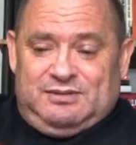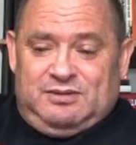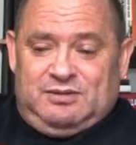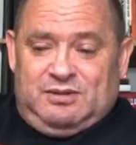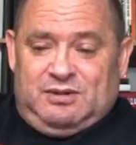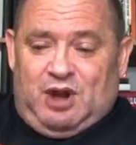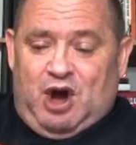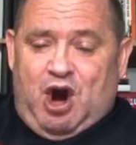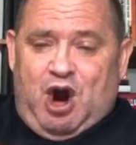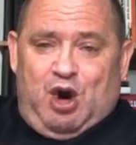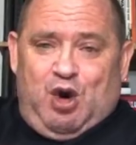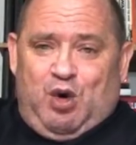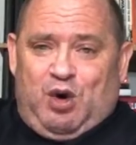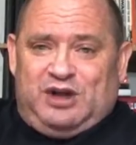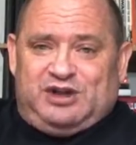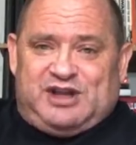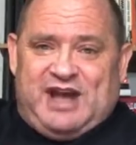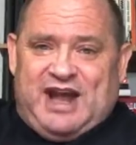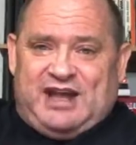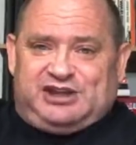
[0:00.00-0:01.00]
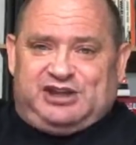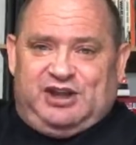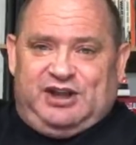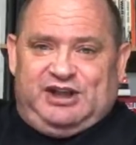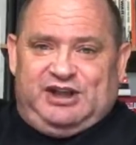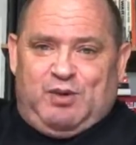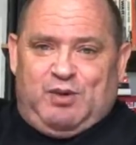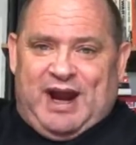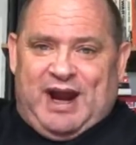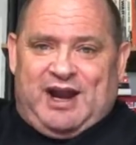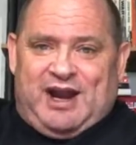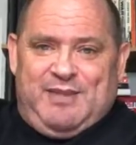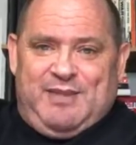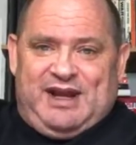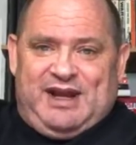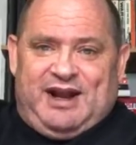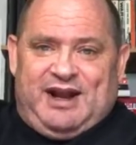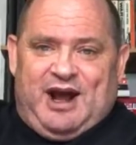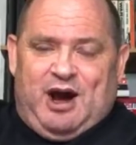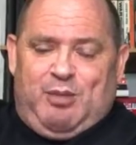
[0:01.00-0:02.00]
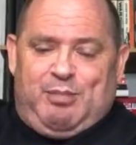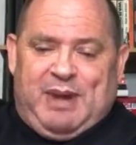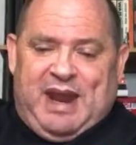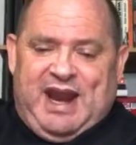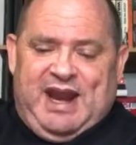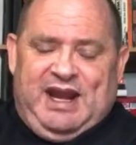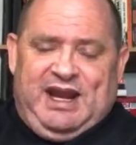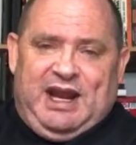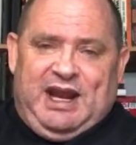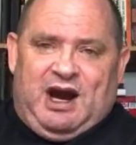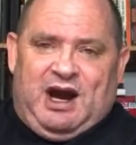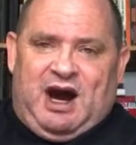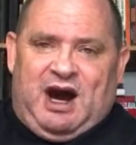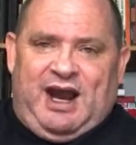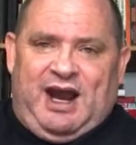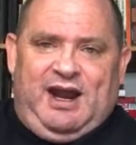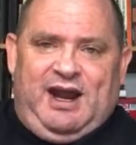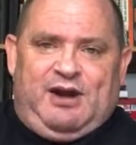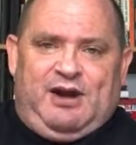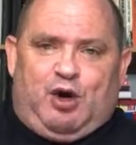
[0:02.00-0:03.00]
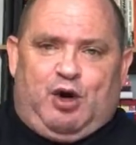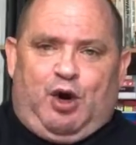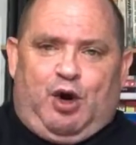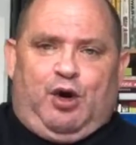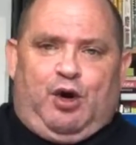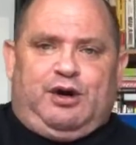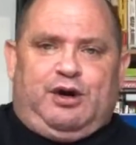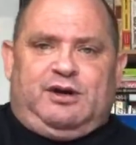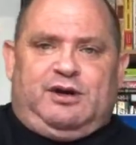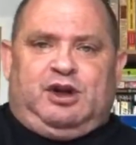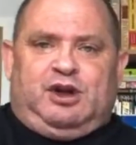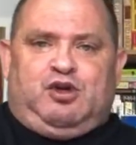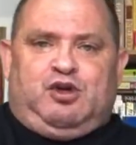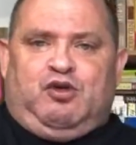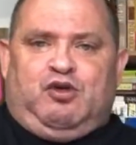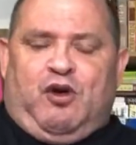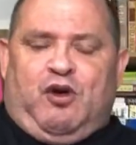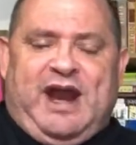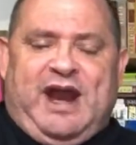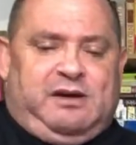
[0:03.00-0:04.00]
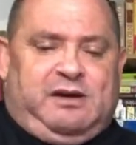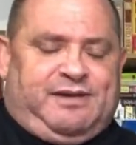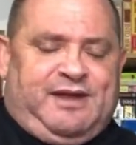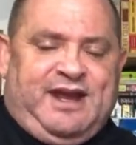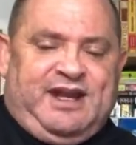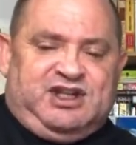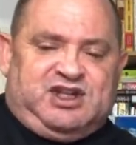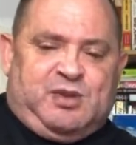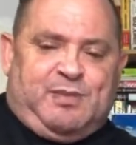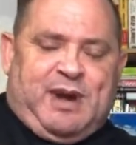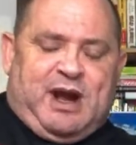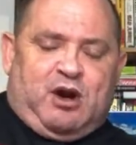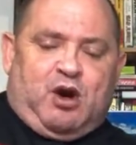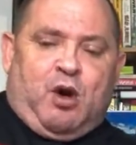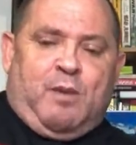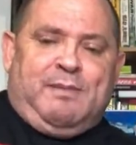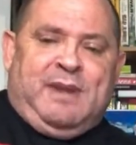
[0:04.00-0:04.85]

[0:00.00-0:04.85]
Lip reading: Longhorns actually recommended Albania. I had heard great things about